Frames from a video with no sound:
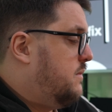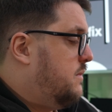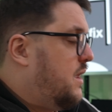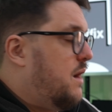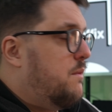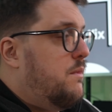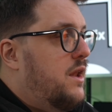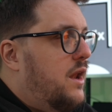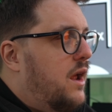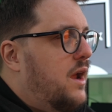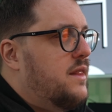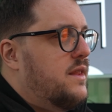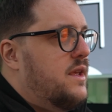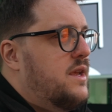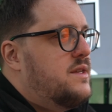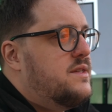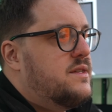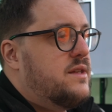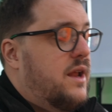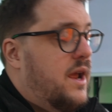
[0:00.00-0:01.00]
And we like
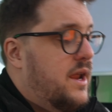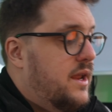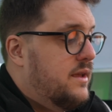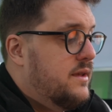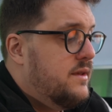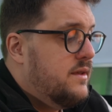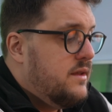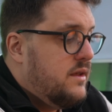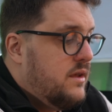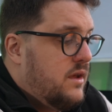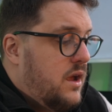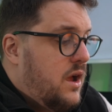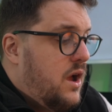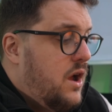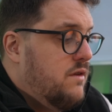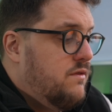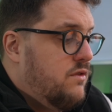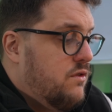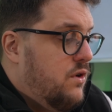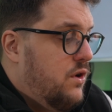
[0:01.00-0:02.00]
this, like
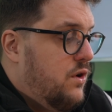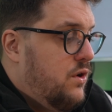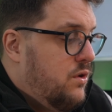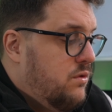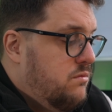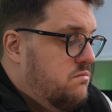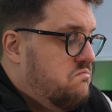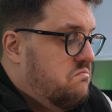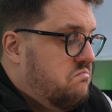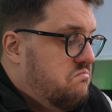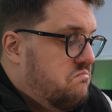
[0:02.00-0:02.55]
overall,